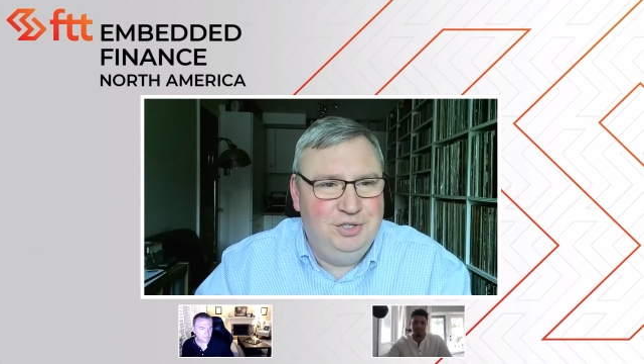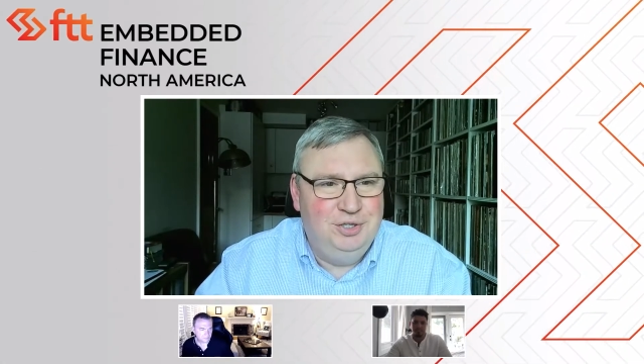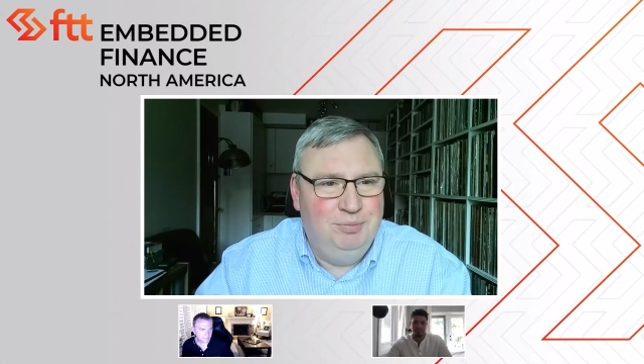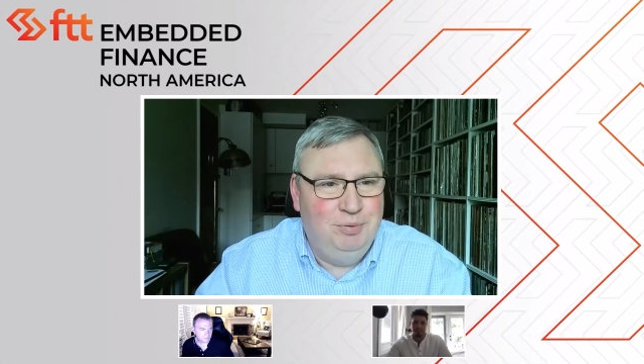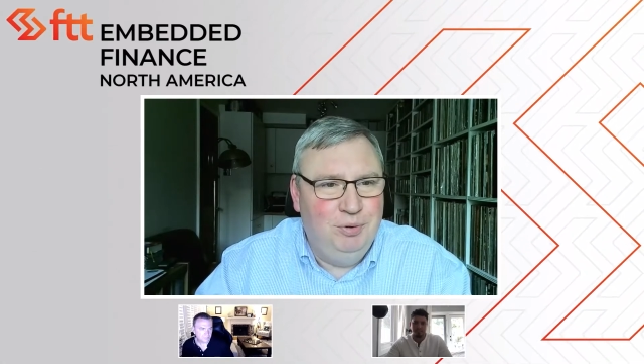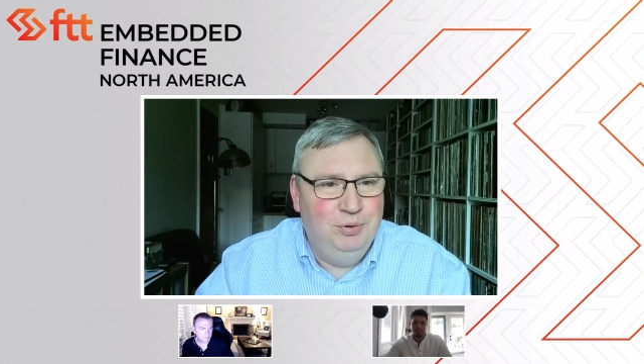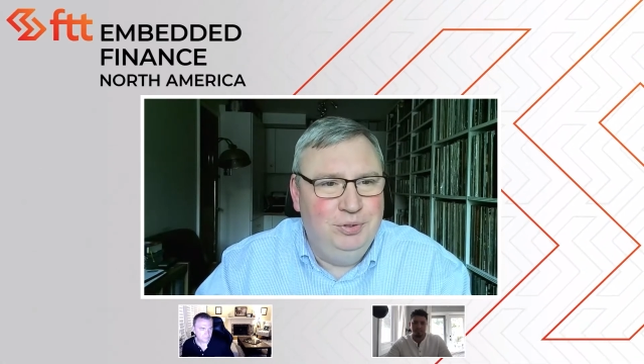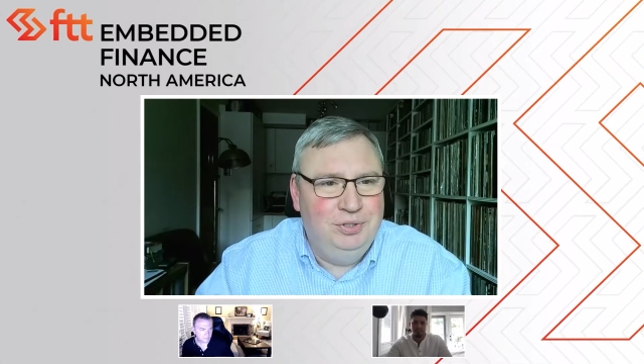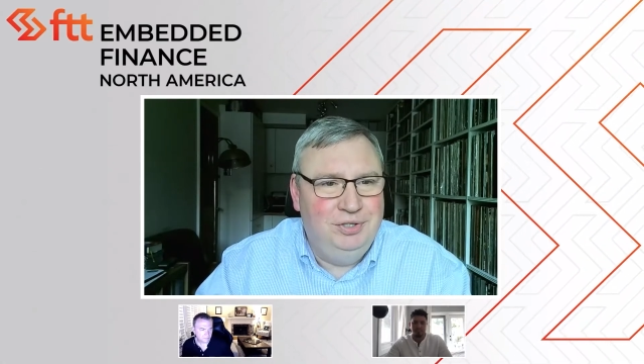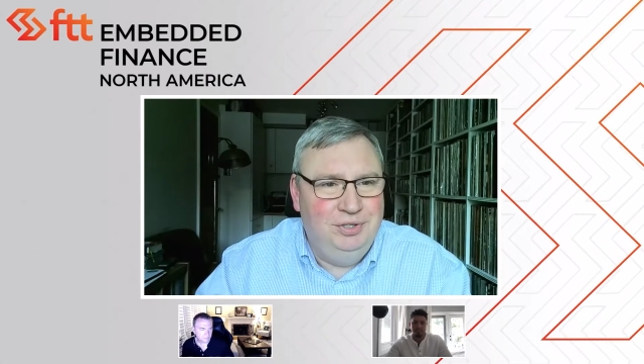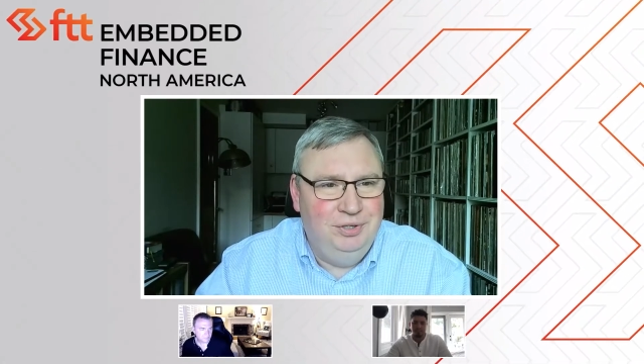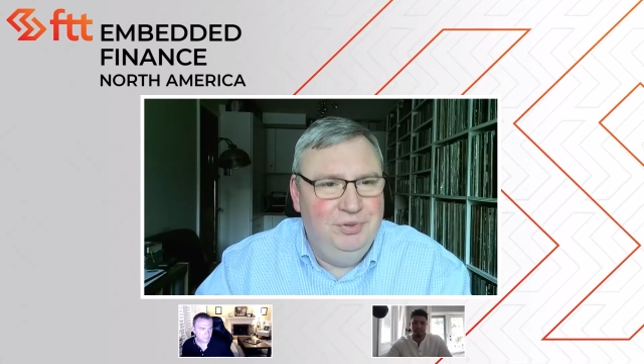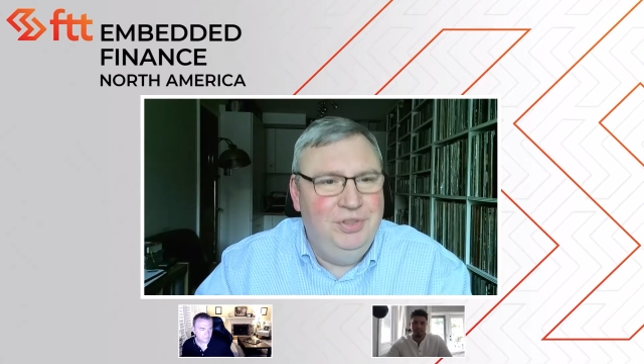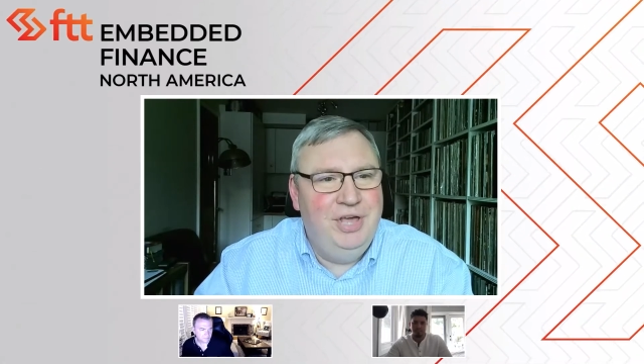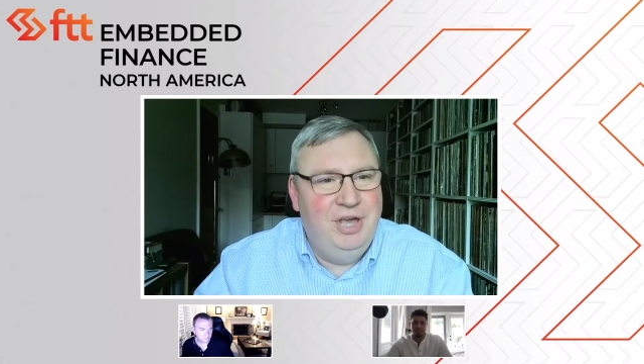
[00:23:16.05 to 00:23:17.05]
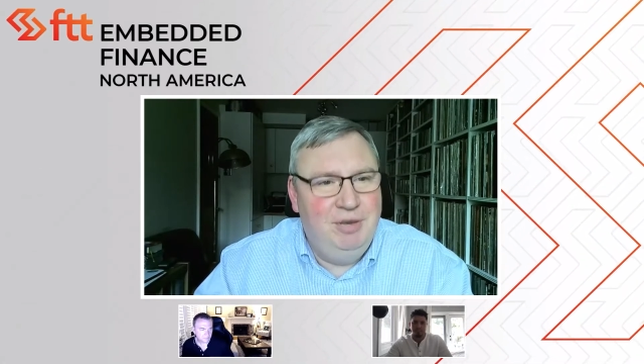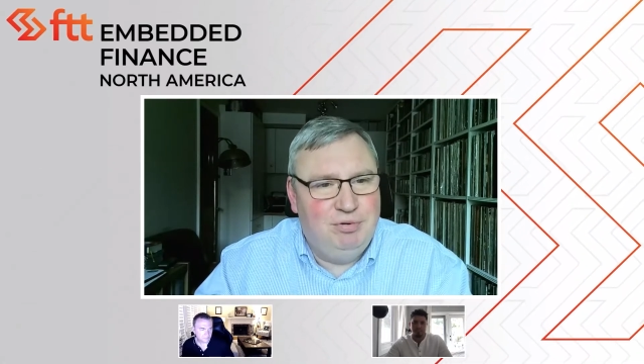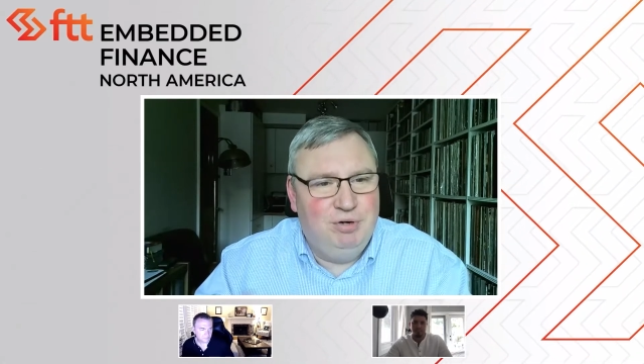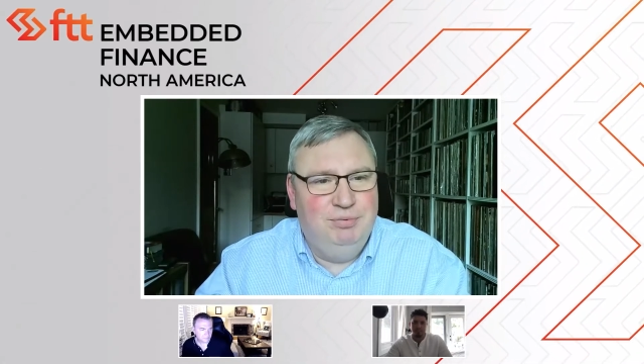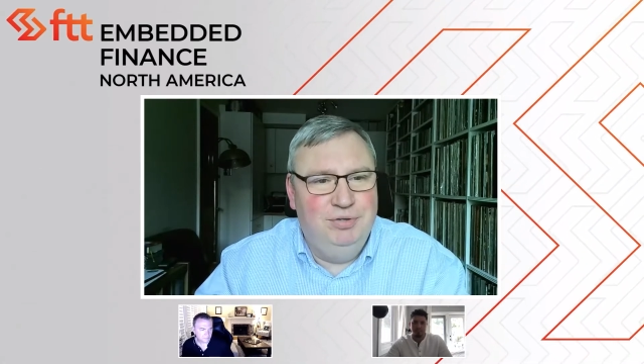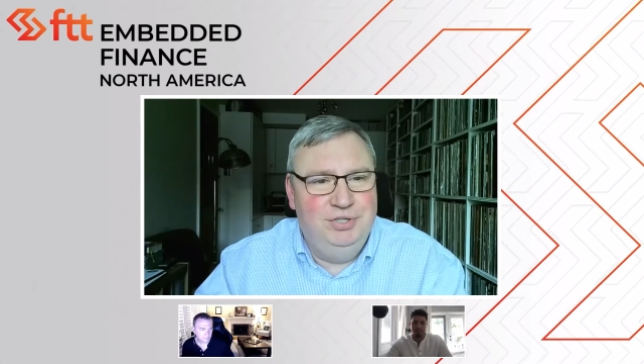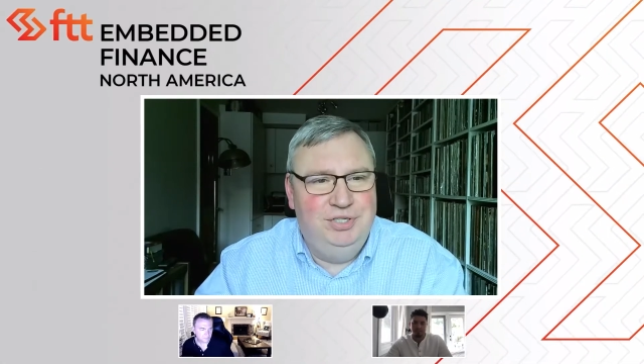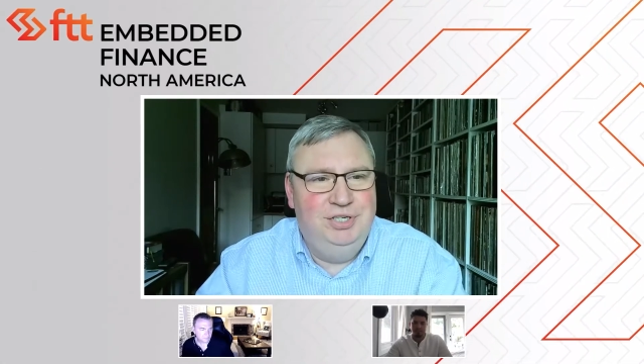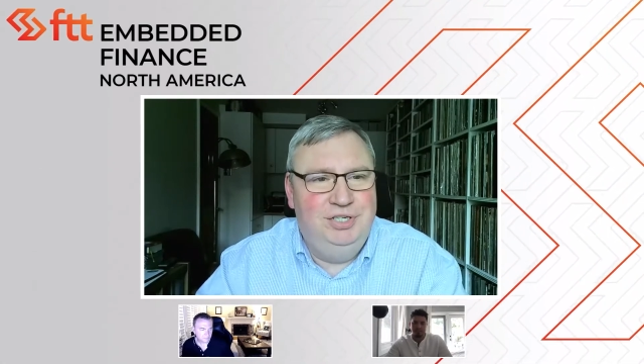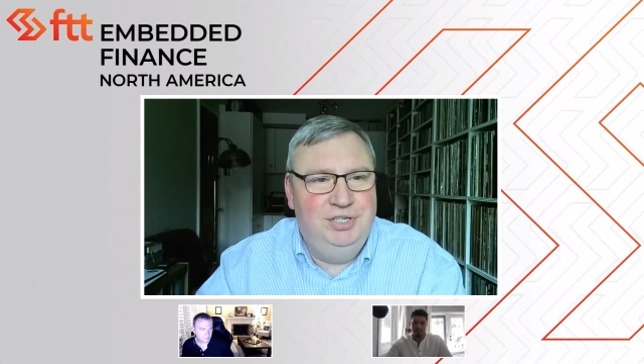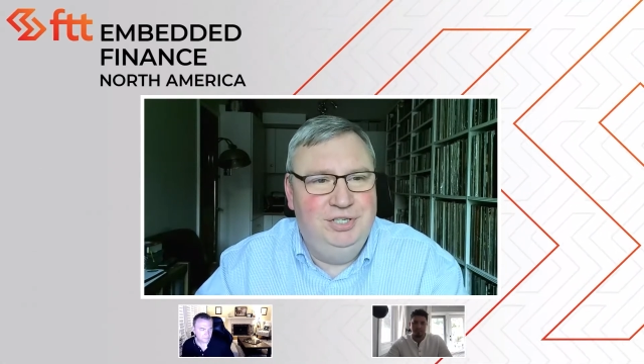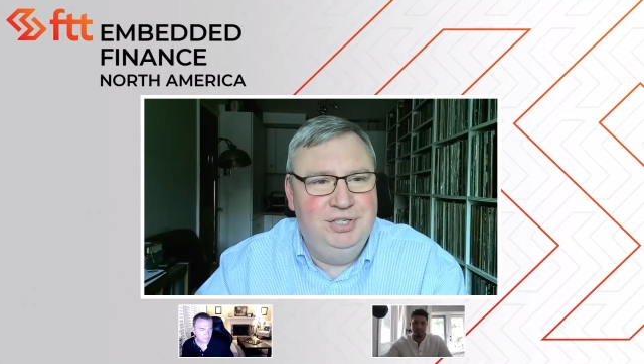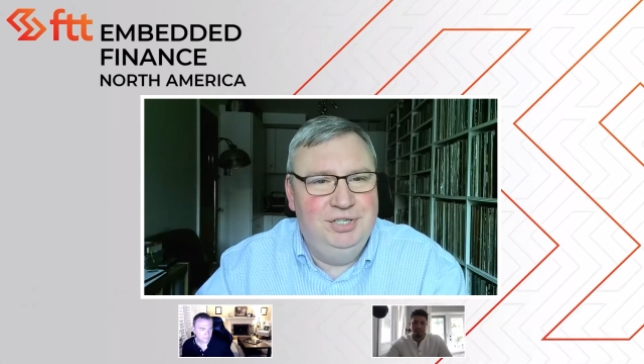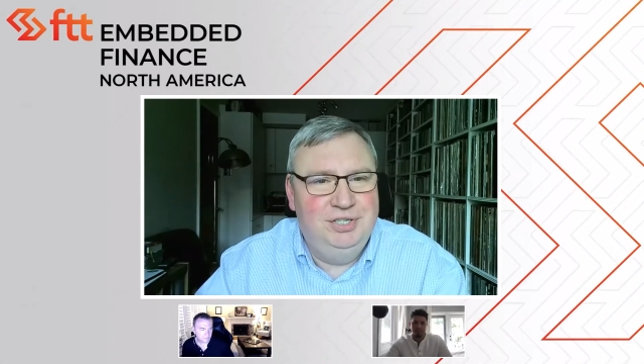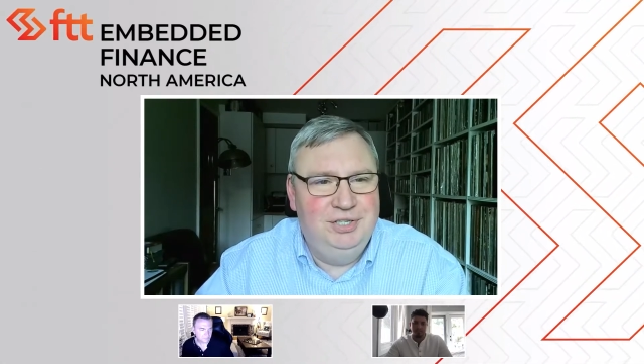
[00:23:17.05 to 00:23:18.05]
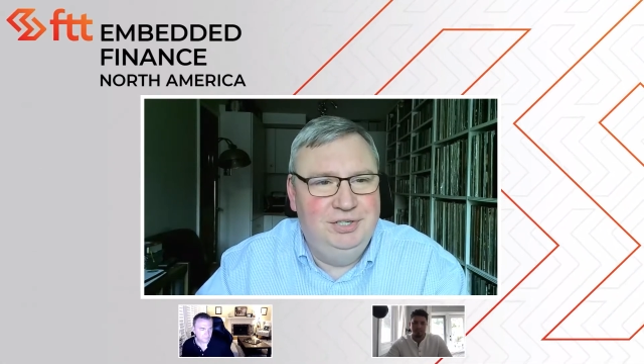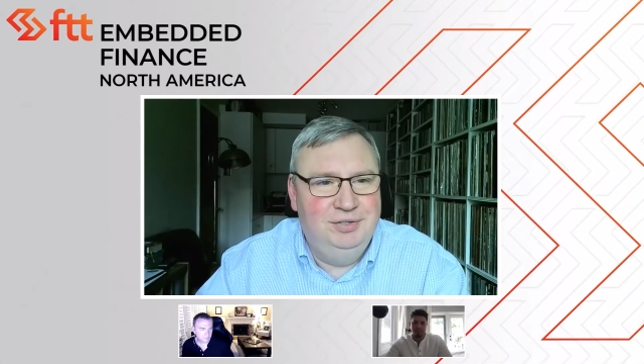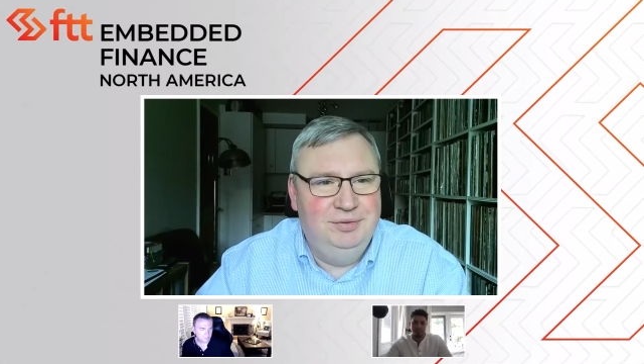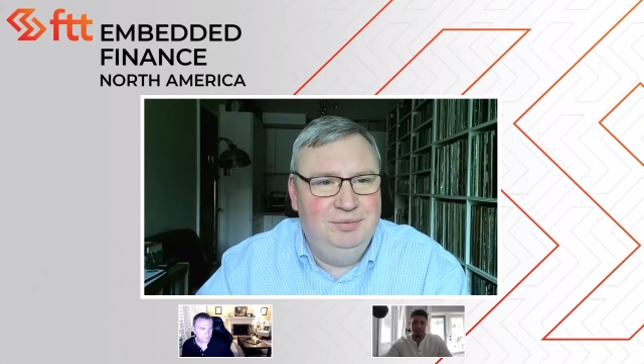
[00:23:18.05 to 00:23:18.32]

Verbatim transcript: support their propositions,